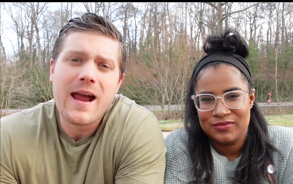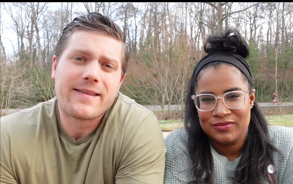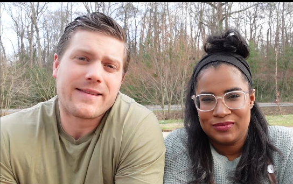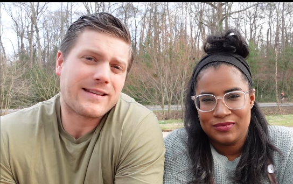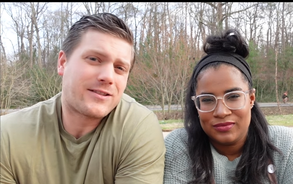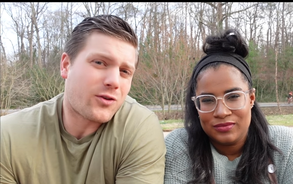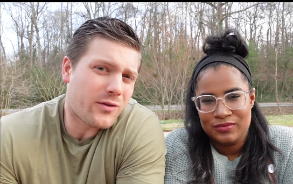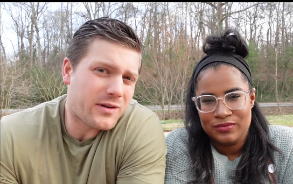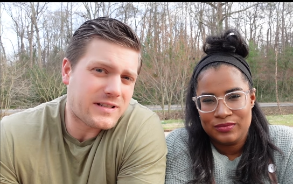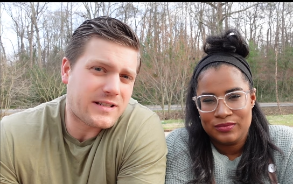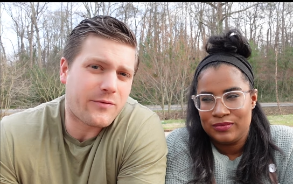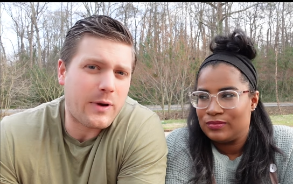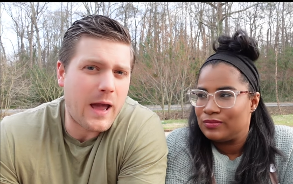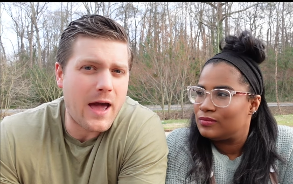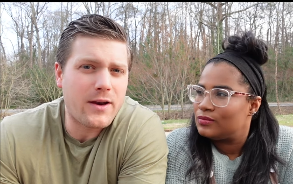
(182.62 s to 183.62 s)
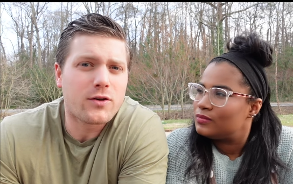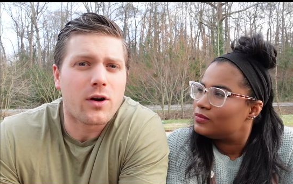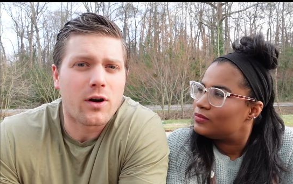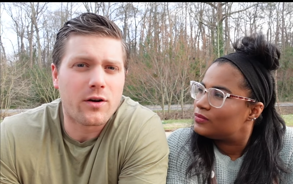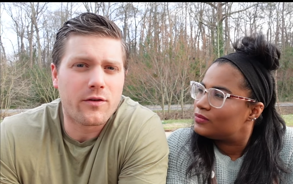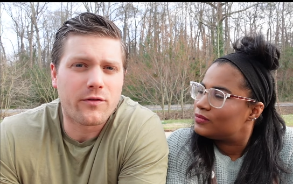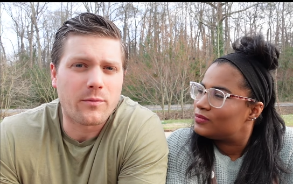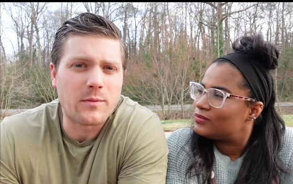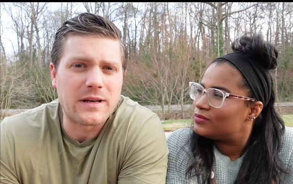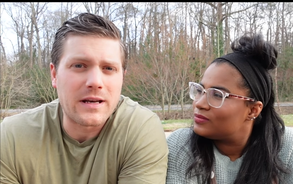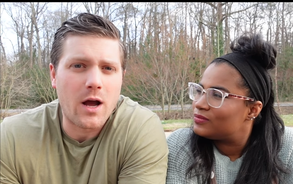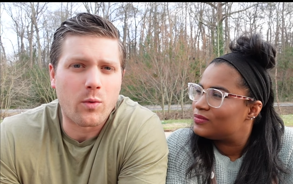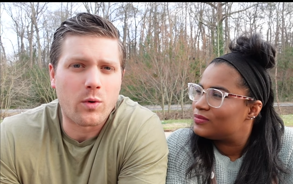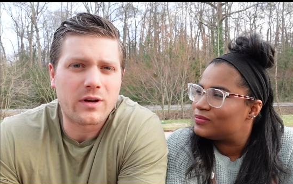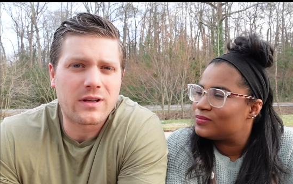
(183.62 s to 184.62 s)
Speaker 1: and they told us if we hadn't heard from the
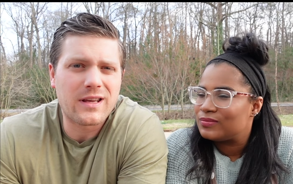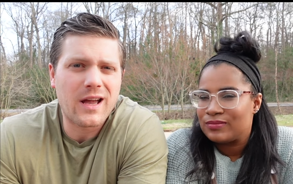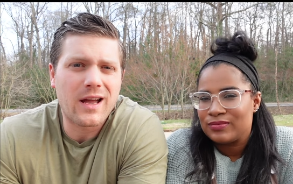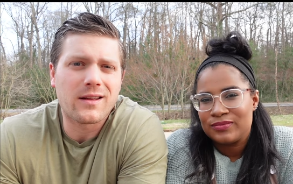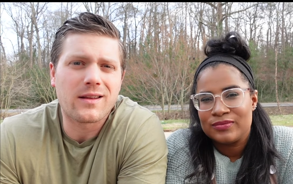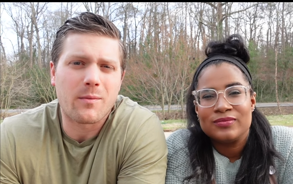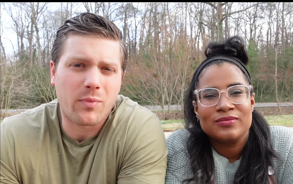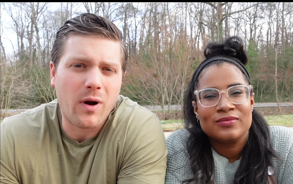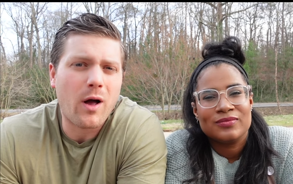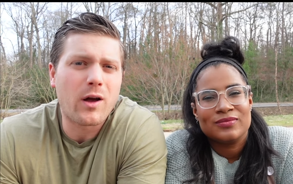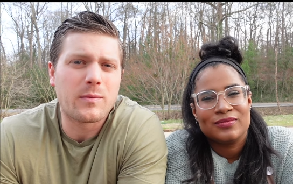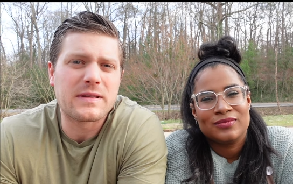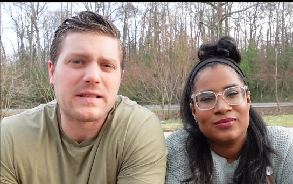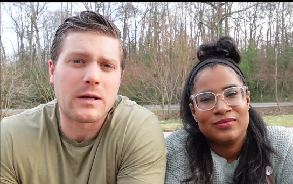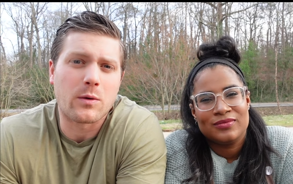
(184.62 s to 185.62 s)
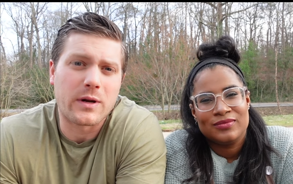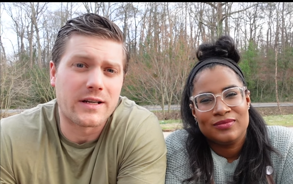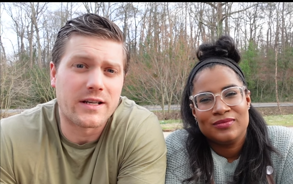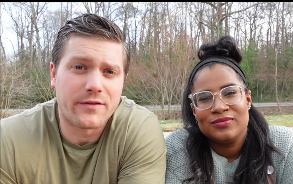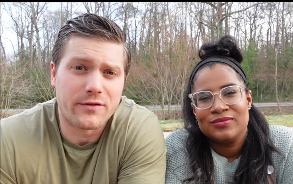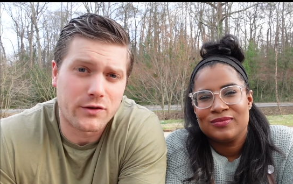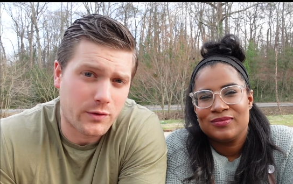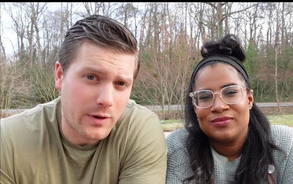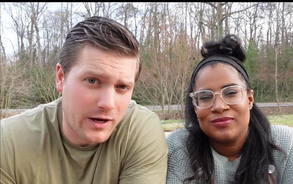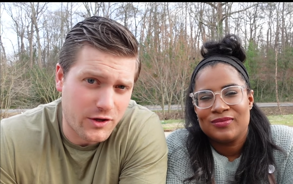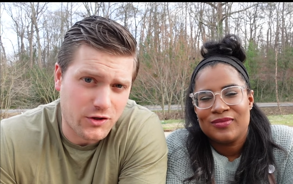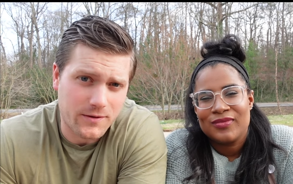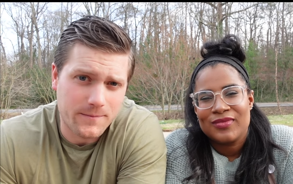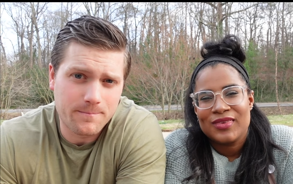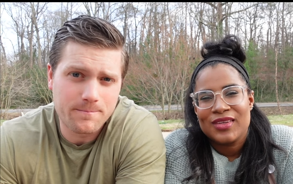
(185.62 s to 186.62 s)
network yet, that probably means they went a different
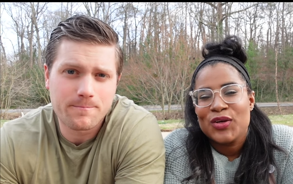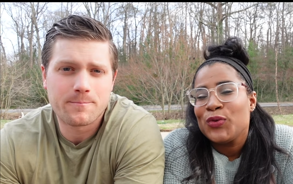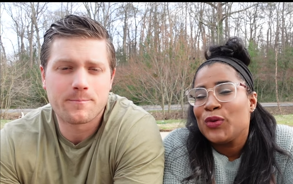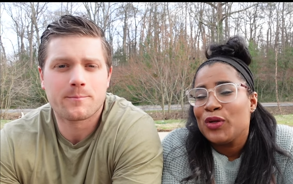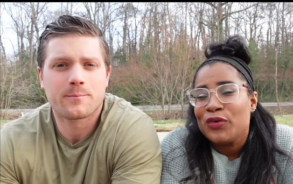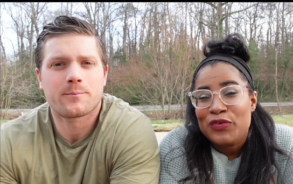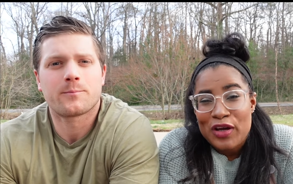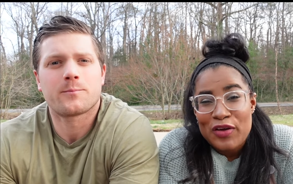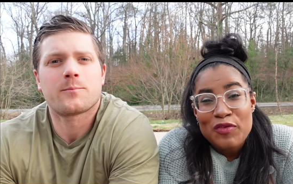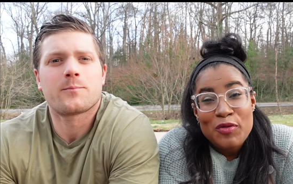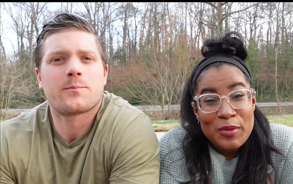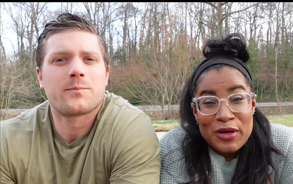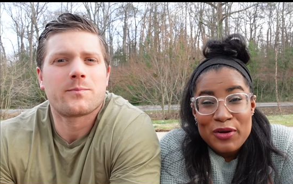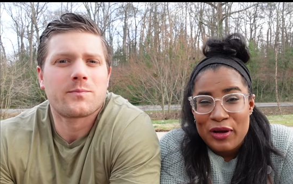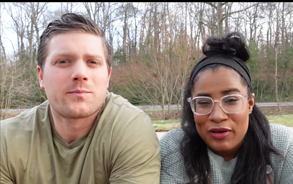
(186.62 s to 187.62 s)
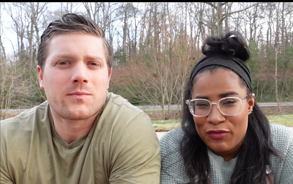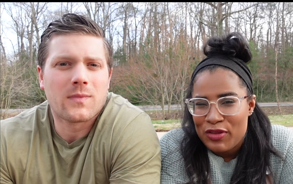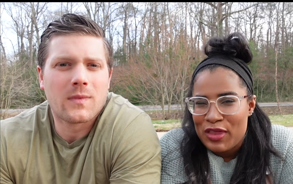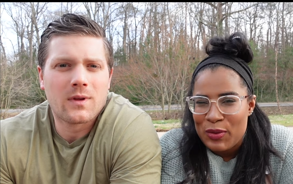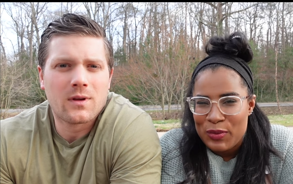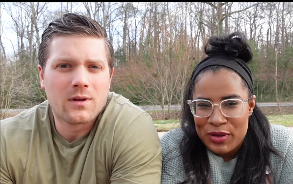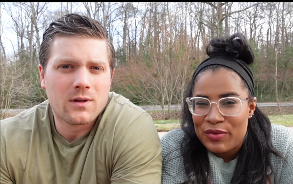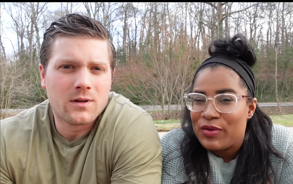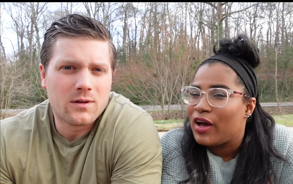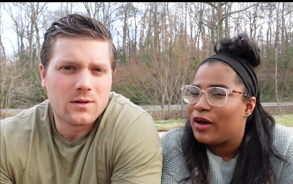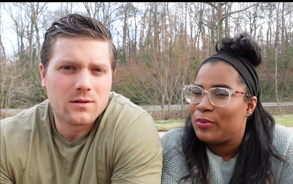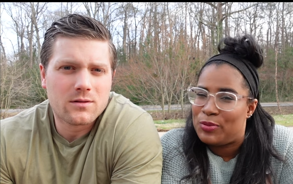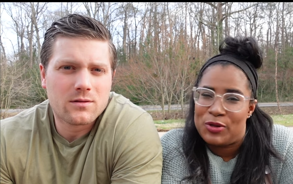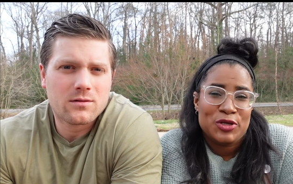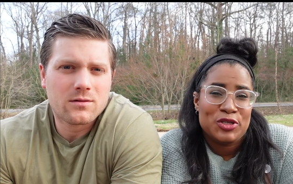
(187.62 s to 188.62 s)
direction.
Speaker 2: We will forever be grateful that we got
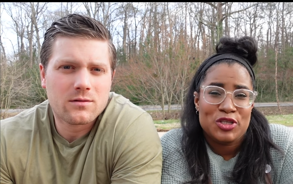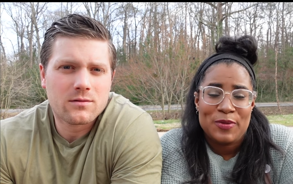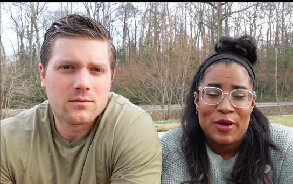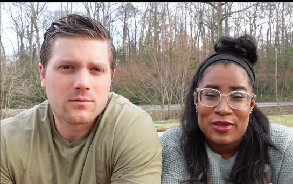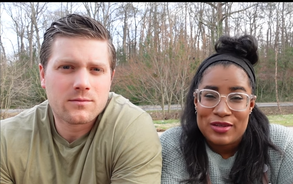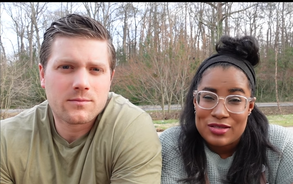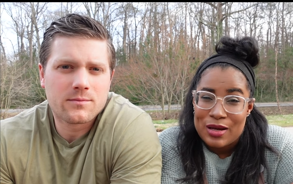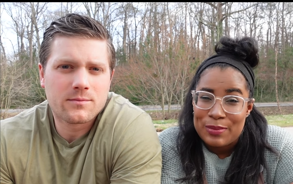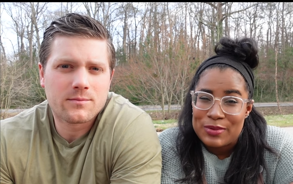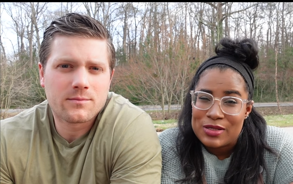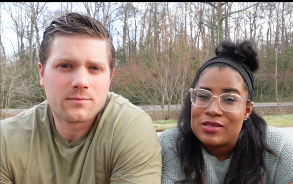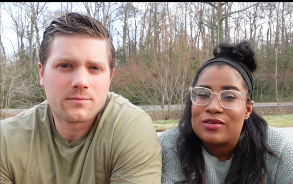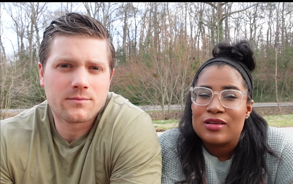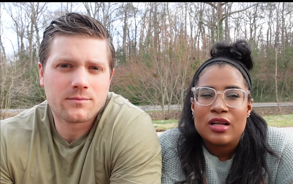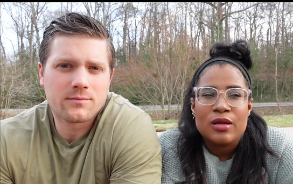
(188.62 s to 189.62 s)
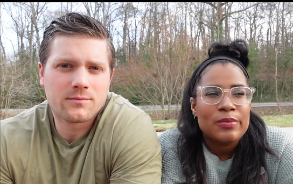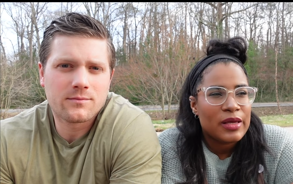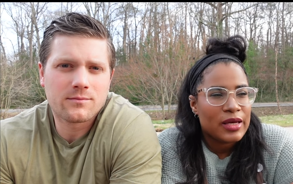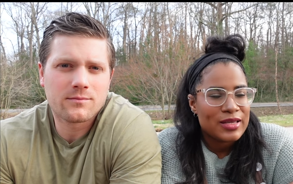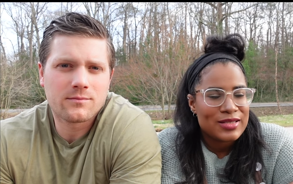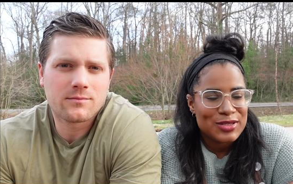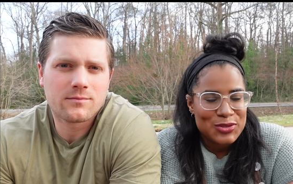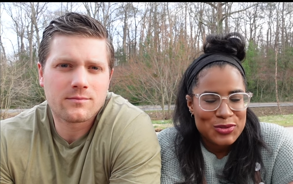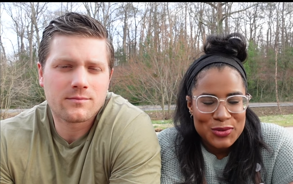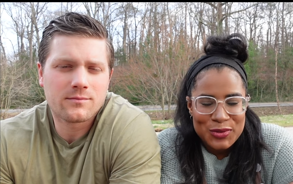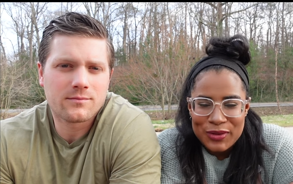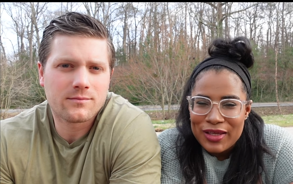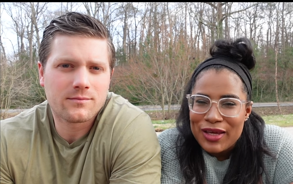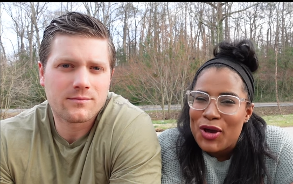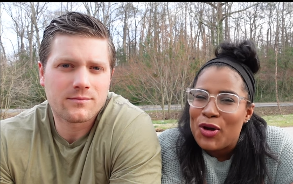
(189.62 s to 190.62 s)
approached about this opportunity because it
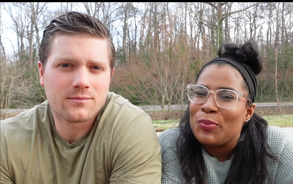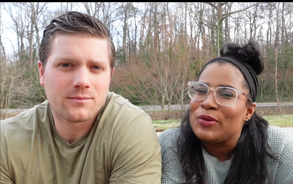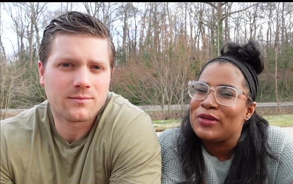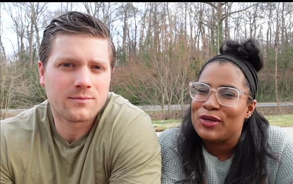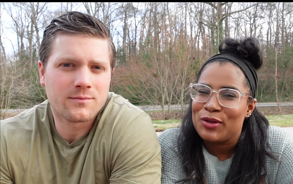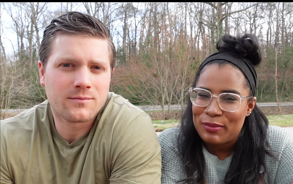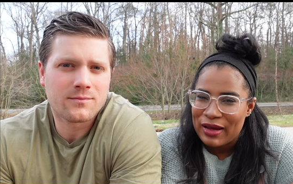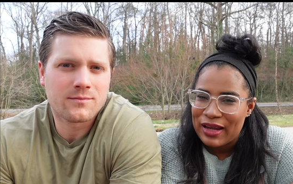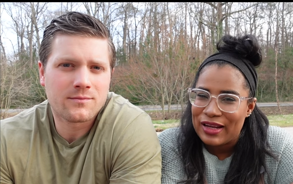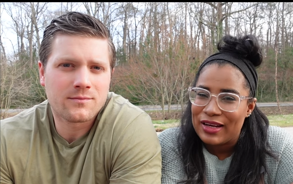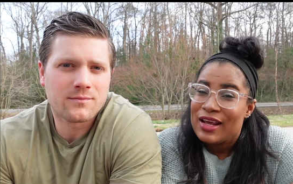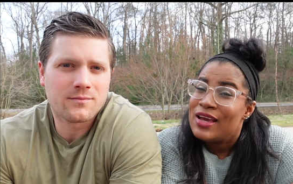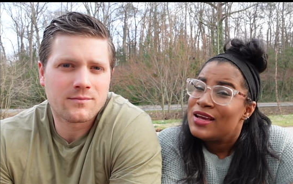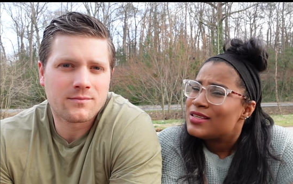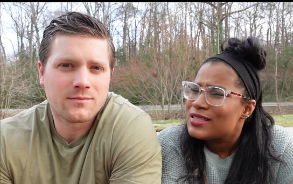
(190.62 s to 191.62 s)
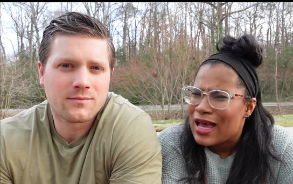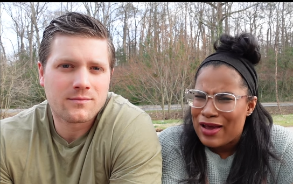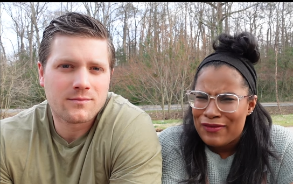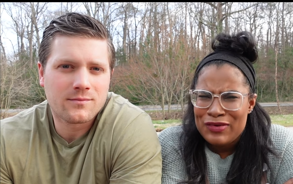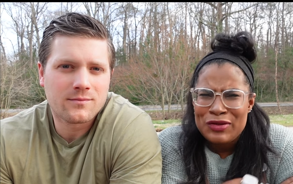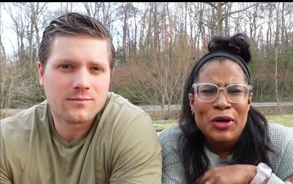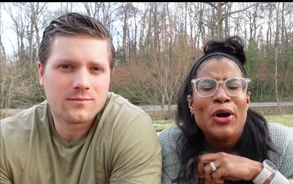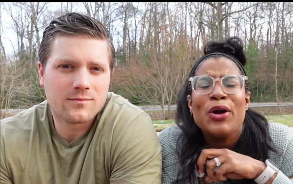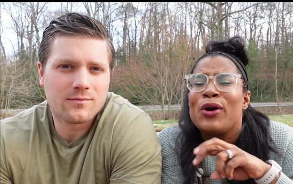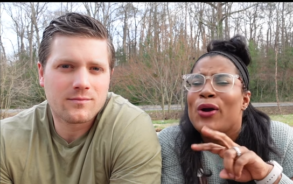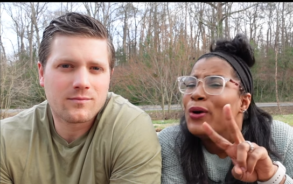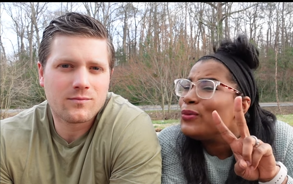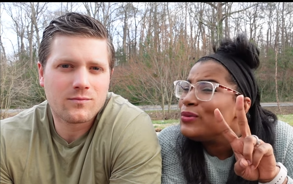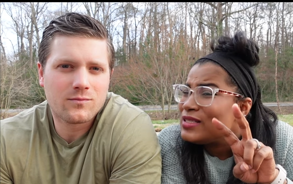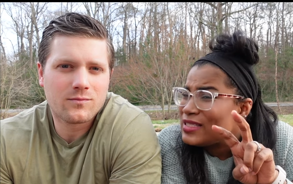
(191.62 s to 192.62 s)
truly opened our mind to having our
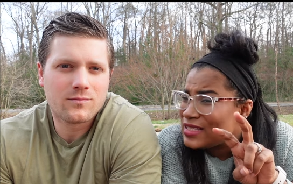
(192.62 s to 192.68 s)
own